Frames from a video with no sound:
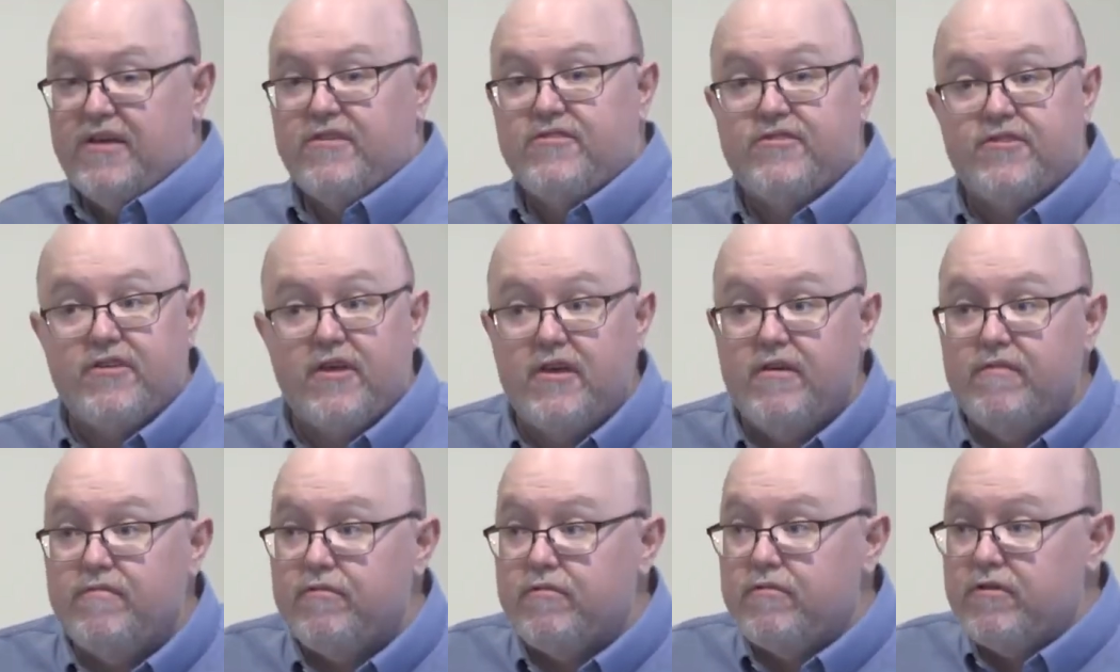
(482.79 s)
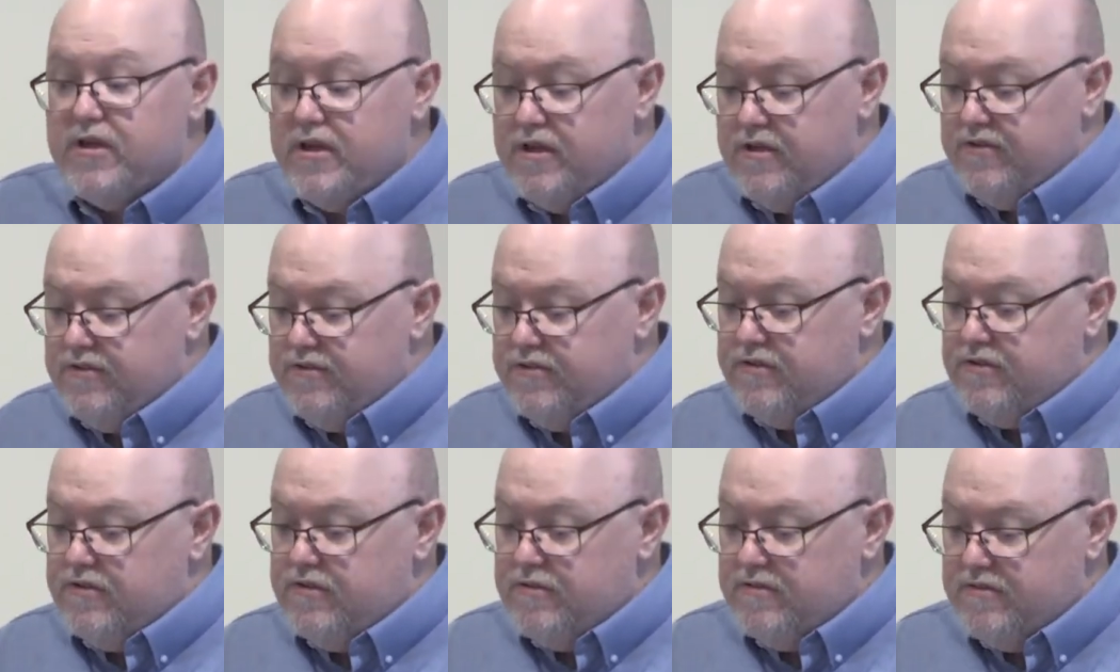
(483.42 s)
Slavery is
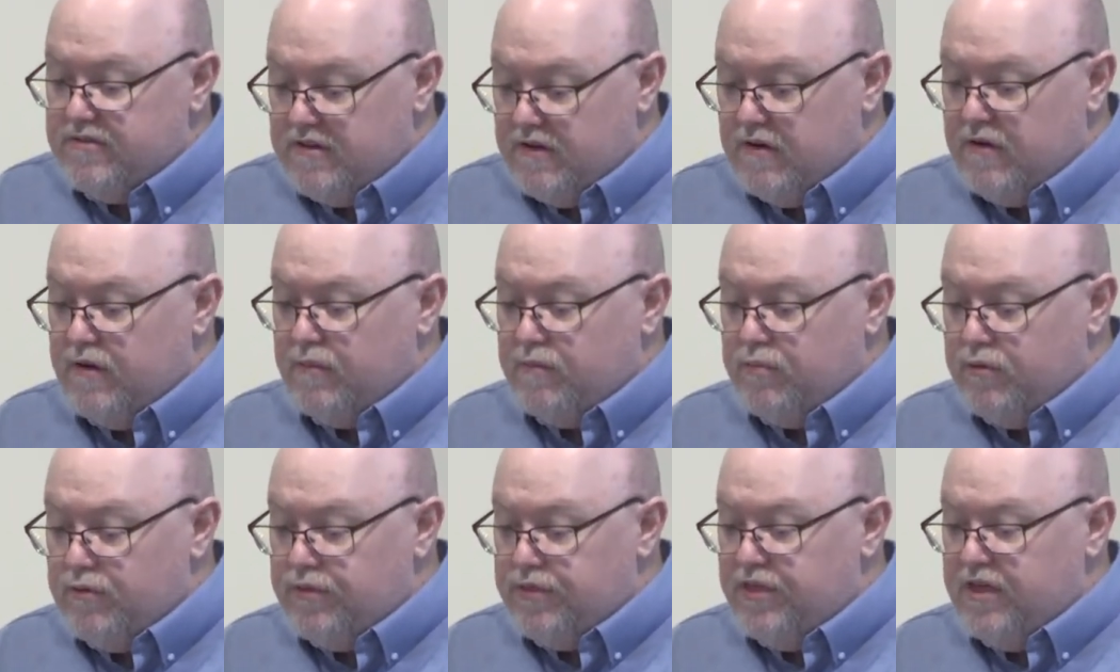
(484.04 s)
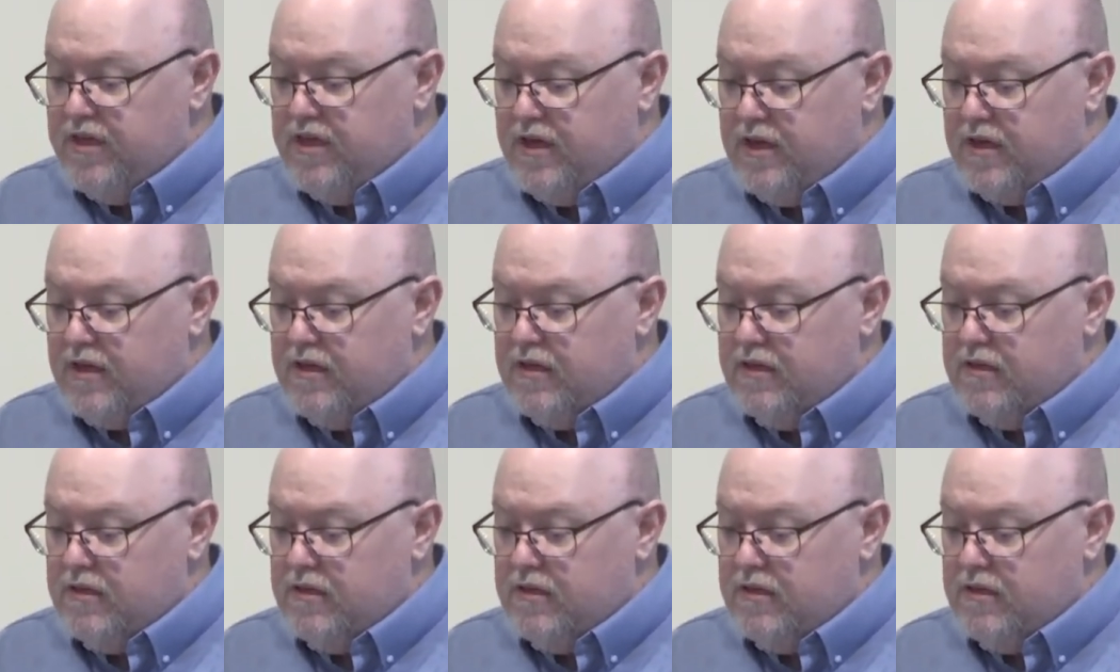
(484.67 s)
a terrible thing.